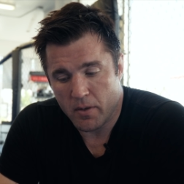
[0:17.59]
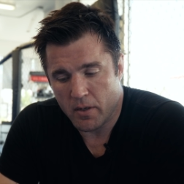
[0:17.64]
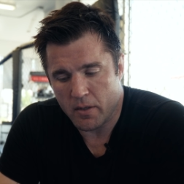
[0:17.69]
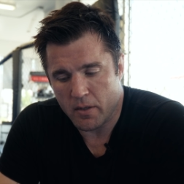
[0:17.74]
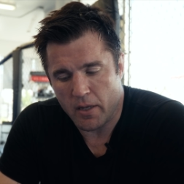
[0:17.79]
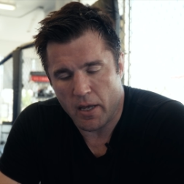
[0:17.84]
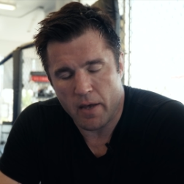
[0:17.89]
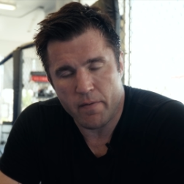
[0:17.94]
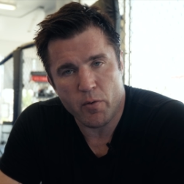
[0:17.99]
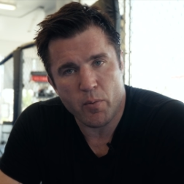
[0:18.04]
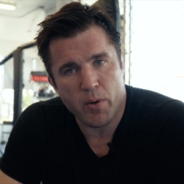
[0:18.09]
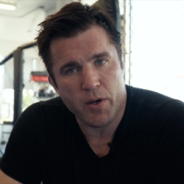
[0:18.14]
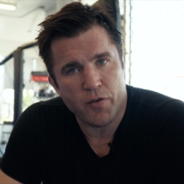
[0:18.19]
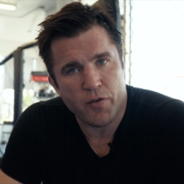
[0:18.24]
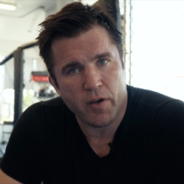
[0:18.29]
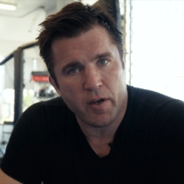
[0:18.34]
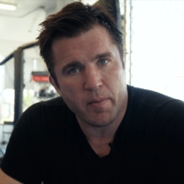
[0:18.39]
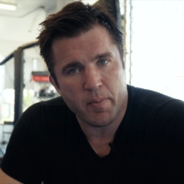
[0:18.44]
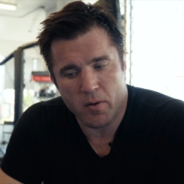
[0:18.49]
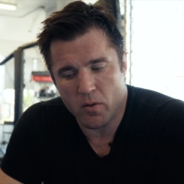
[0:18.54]
Got the heavyweight
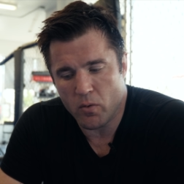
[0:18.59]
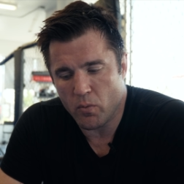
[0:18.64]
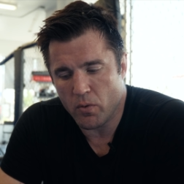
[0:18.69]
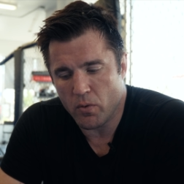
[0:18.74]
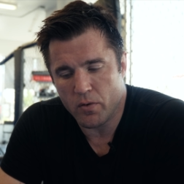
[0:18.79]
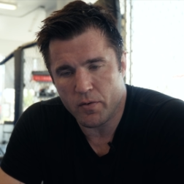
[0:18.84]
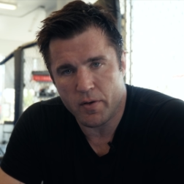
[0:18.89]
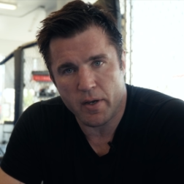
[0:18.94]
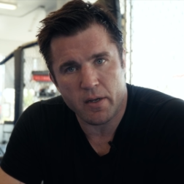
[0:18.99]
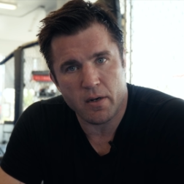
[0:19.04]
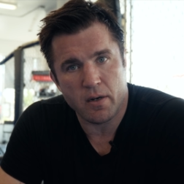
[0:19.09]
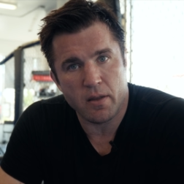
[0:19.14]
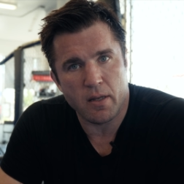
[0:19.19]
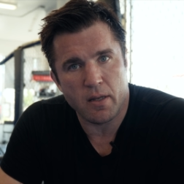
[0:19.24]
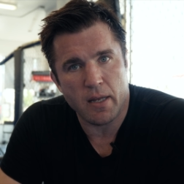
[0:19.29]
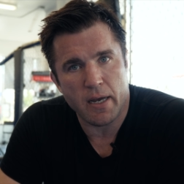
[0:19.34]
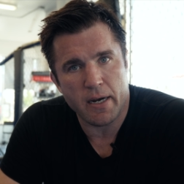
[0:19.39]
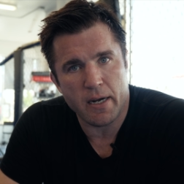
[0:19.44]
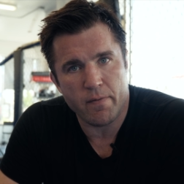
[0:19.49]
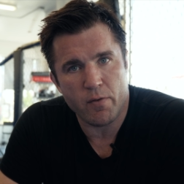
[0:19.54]
champion of the world taking on
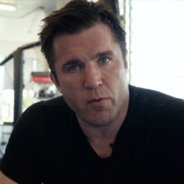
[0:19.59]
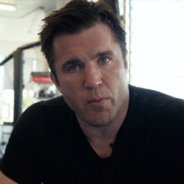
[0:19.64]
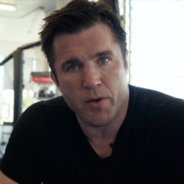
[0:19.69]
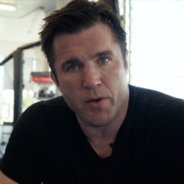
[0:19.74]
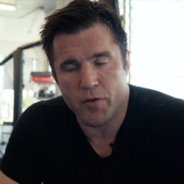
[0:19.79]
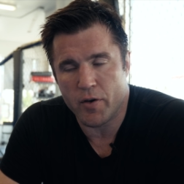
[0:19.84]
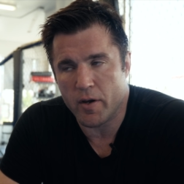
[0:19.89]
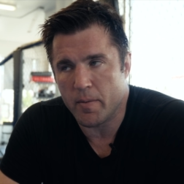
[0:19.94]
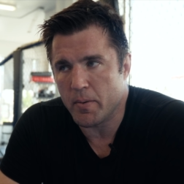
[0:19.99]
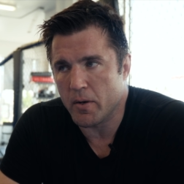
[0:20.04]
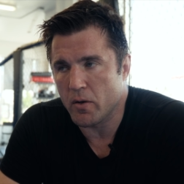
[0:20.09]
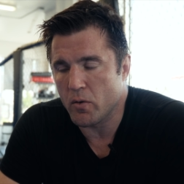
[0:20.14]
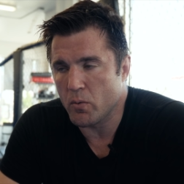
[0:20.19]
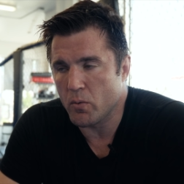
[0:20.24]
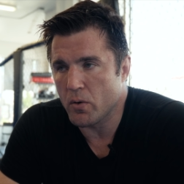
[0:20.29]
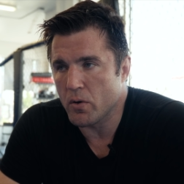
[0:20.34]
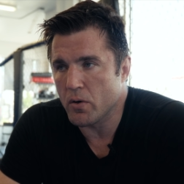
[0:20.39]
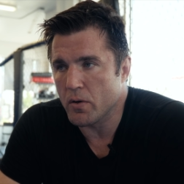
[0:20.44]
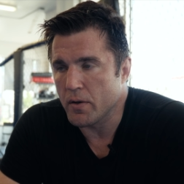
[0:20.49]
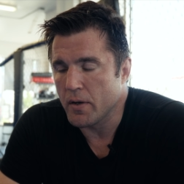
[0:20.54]
the light heavyweight champion of the
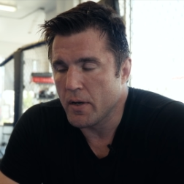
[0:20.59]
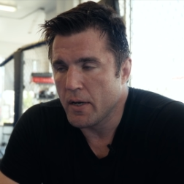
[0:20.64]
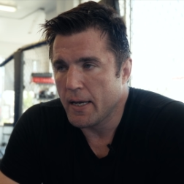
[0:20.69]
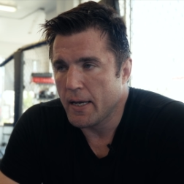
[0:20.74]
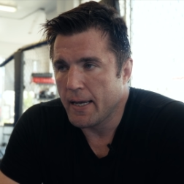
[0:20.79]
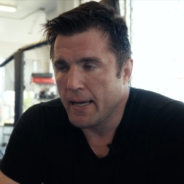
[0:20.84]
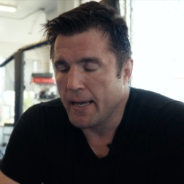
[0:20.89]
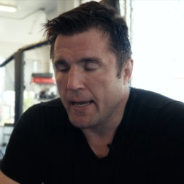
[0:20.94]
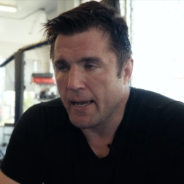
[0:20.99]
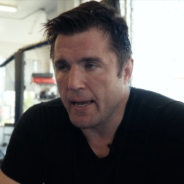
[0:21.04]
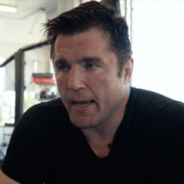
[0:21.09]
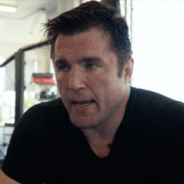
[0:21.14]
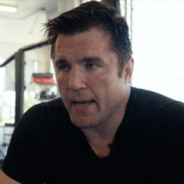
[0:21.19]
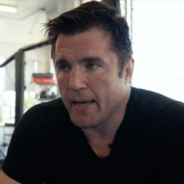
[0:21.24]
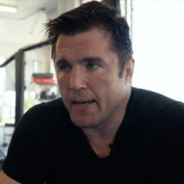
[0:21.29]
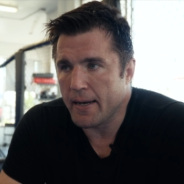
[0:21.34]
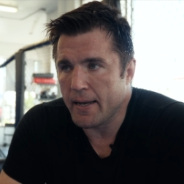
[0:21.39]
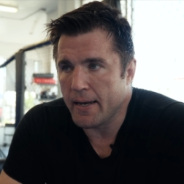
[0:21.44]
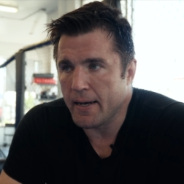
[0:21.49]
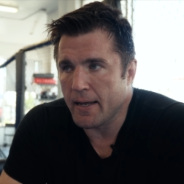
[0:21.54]
world.
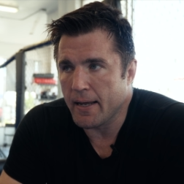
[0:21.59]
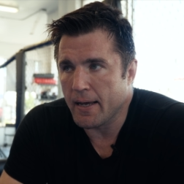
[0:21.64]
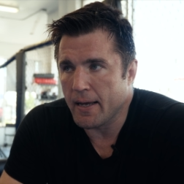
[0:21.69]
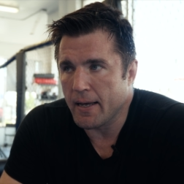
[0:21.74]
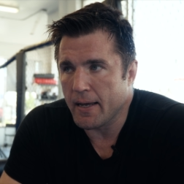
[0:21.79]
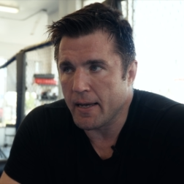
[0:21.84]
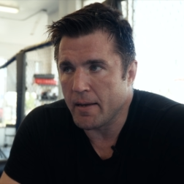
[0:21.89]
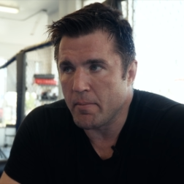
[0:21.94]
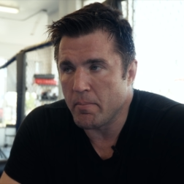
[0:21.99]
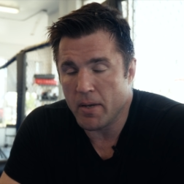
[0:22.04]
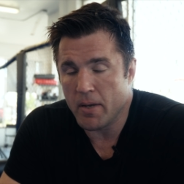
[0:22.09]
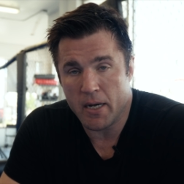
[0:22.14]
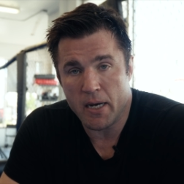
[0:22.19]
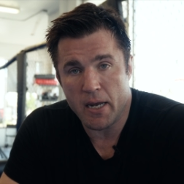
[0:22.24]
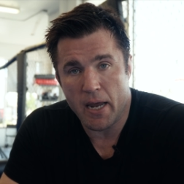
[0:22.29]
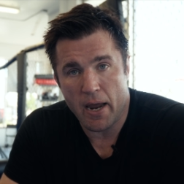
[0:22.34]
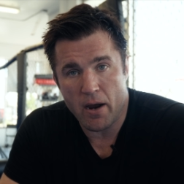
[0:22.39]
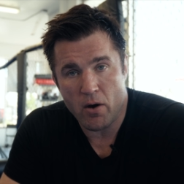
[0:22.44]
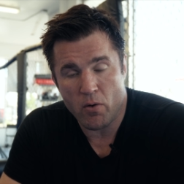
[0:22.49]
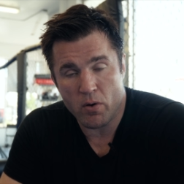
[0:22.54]
And in, uh, in
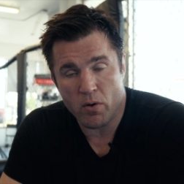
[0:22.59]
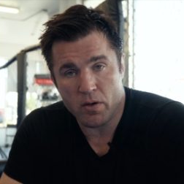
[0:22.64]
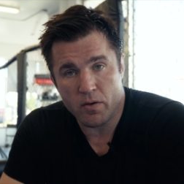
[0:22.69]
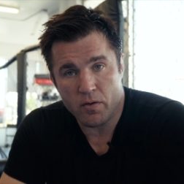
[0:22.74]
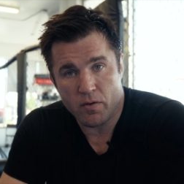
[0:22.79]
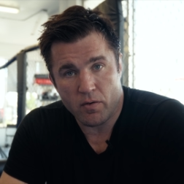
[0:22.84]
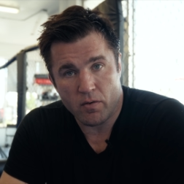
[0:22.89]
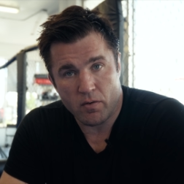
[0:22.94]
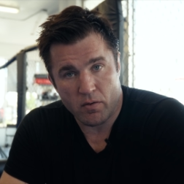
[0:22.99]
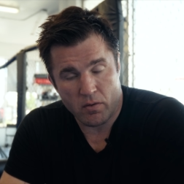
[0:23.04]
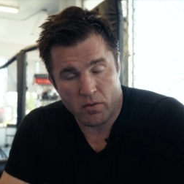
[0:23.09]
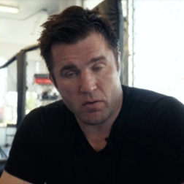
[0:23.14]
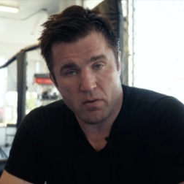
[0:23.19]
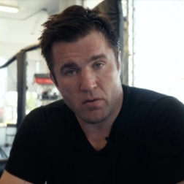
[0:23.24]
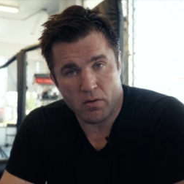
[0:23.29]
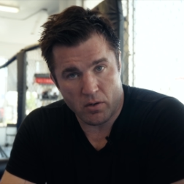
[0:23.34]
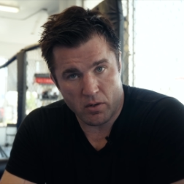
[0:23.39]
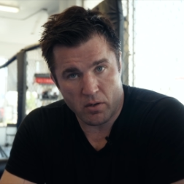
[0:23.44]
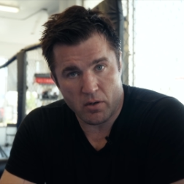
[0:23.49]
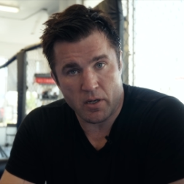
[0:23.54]
many eras
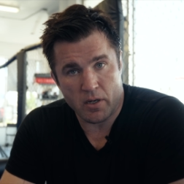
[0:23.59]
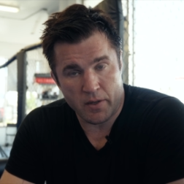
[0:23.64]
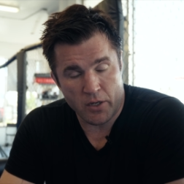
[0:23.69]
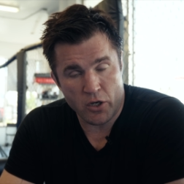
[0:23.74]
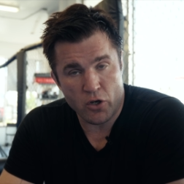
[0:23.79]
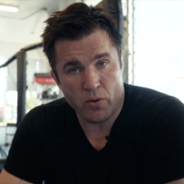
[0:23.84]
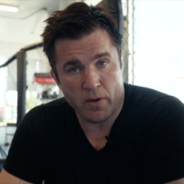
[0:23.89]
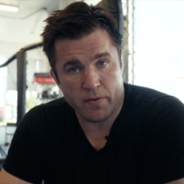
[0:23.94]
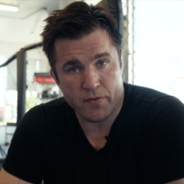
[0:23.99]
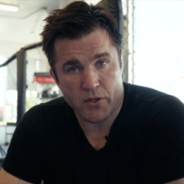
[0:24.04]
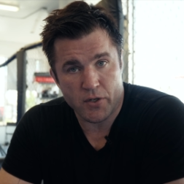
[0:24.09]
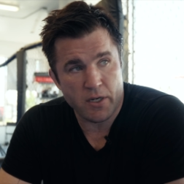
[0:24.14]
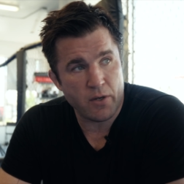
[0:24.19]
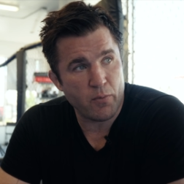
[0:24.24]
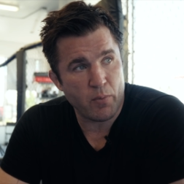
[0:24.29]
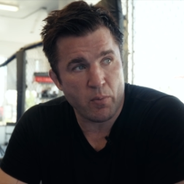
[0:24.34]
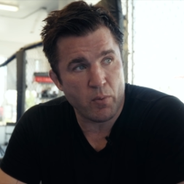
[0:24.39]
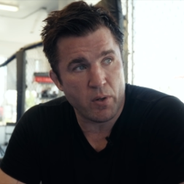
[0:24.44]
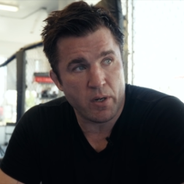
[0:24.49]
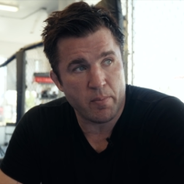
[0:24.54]
in the
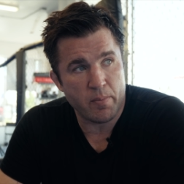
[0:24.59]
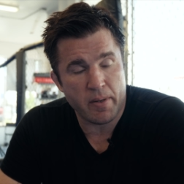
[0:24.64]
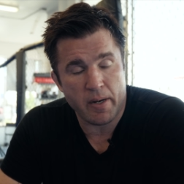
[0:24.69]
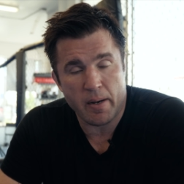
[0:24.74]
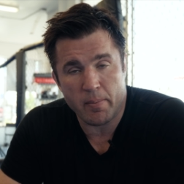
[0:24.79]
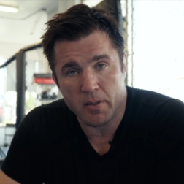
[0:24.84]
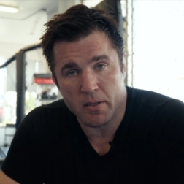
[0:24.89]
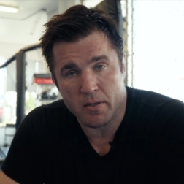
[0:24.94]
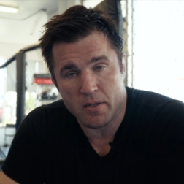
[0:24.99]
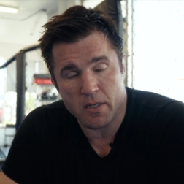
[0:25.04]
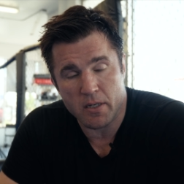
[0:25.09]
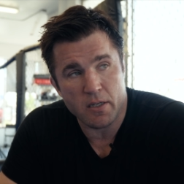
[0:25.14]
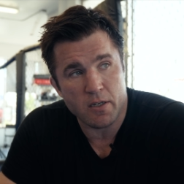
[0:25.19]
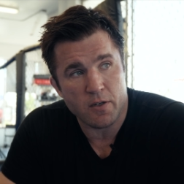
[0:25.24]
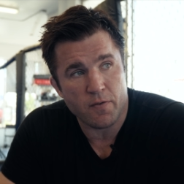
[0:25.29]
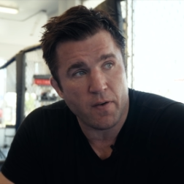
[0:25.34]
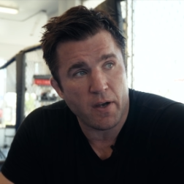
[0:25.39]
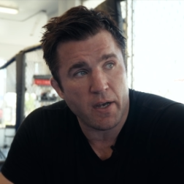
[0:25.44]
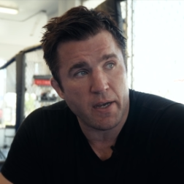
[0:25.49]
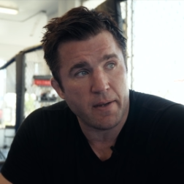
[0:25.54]
UFC, we wouldn't have been able to see
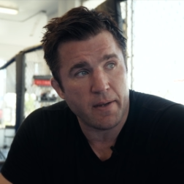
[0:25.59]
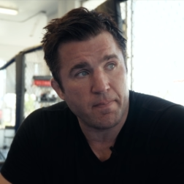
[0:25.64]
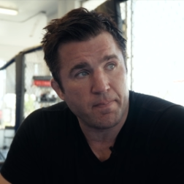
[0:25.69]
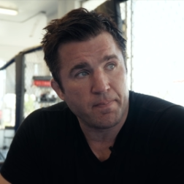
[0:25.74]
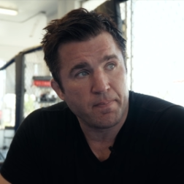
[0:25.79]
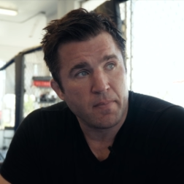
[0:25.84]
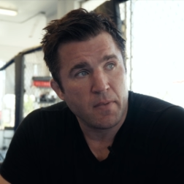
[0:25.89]
this fight.